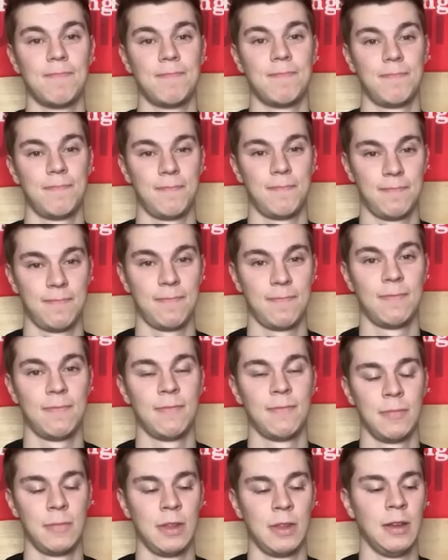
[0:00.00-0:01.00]
yeah,
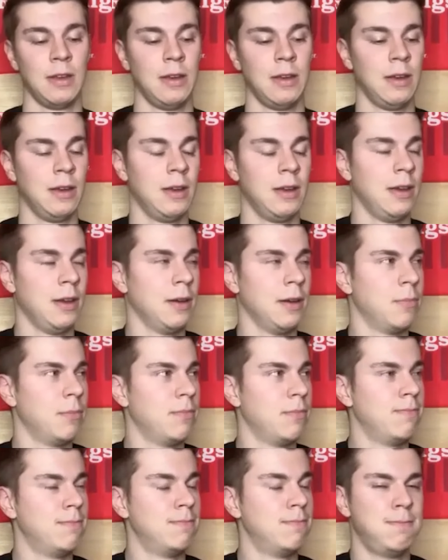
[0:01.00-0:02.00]
guy that
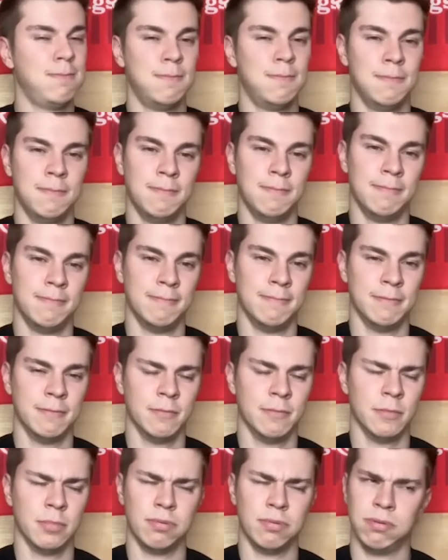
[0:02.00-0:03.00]
size too.
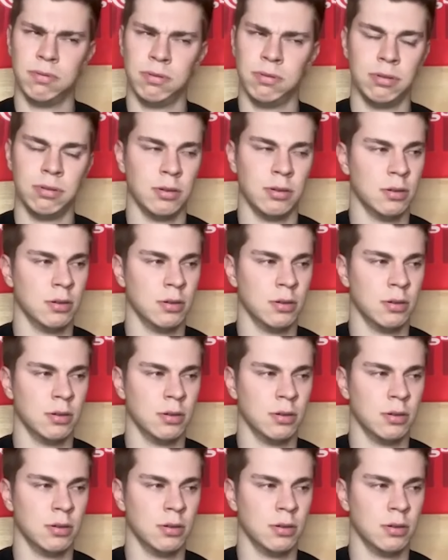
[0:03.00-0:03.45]
Sheesh,